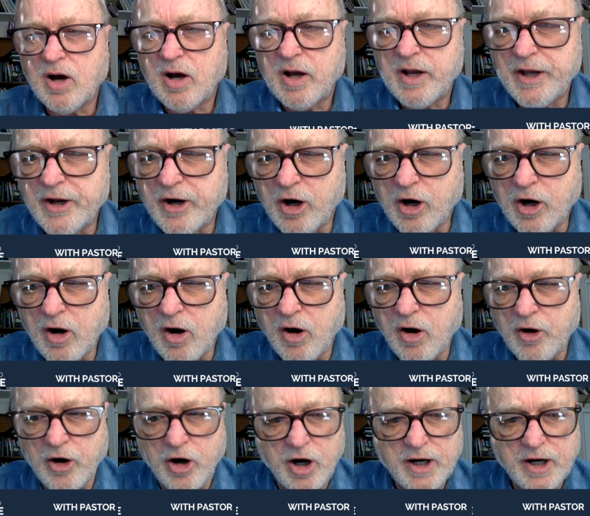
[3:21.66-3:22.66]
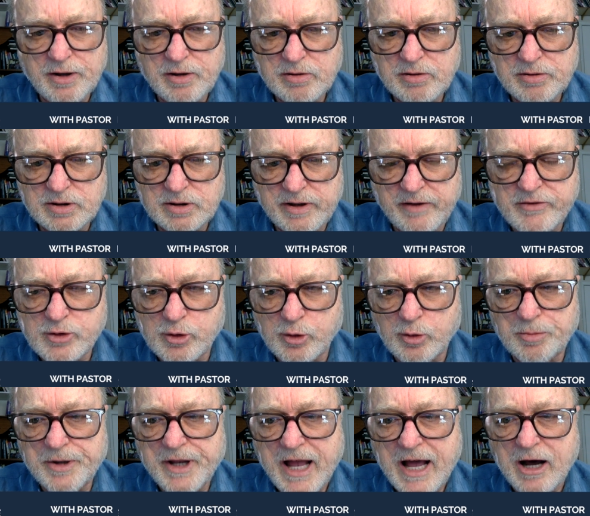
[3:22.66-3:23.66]
in our on our living
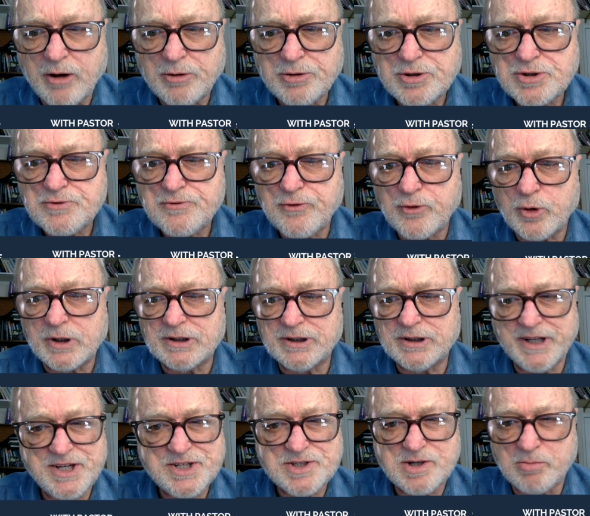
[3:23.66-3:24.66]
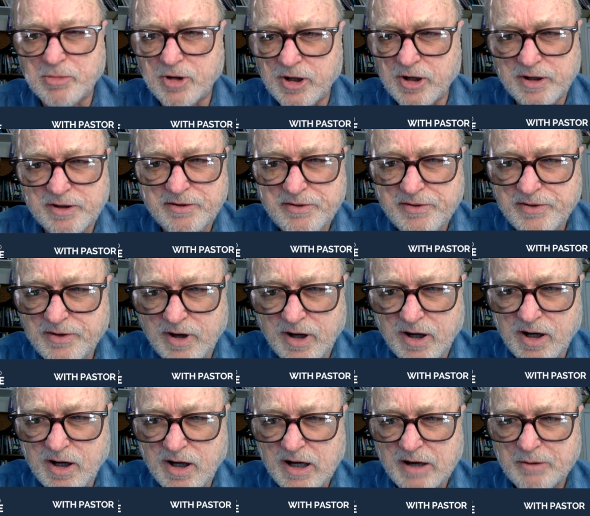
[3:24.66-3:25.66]
room couch for at least a month. Uh,
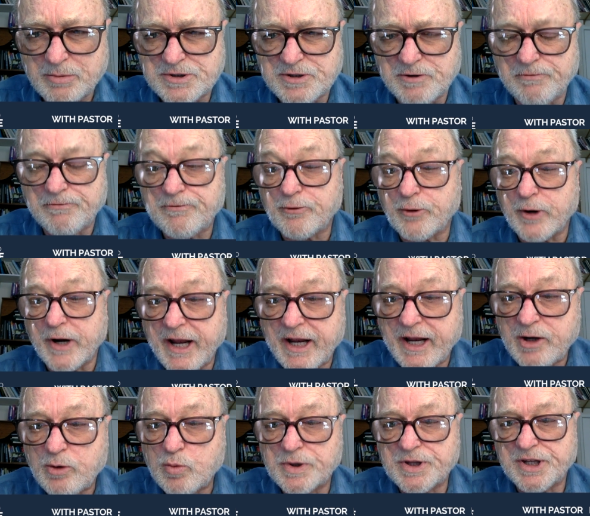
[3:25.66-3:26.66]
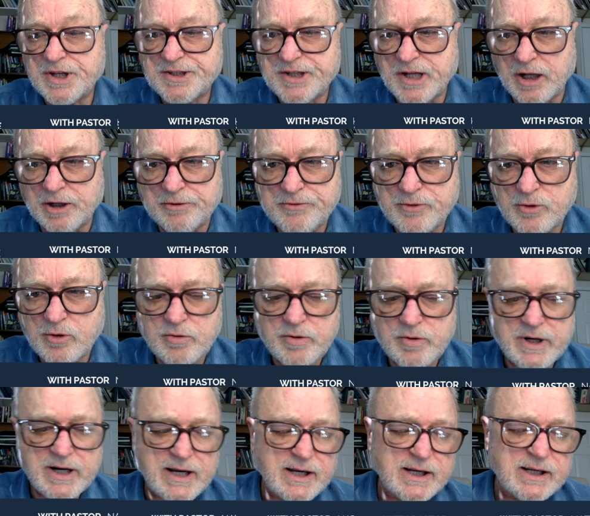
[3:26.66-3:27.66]
I was afraid when the telephone
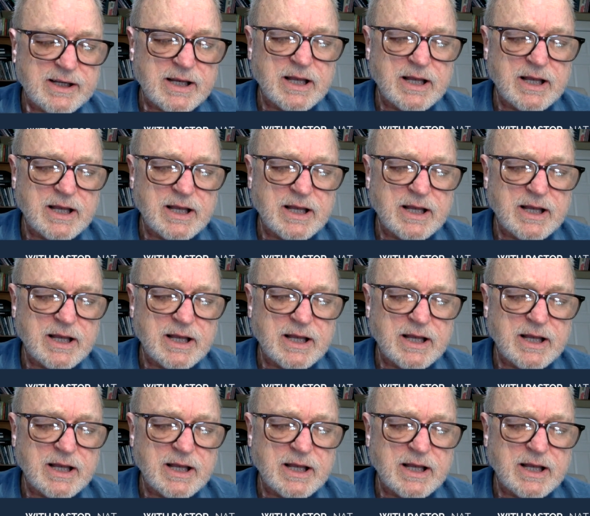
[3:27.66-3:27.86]
rang.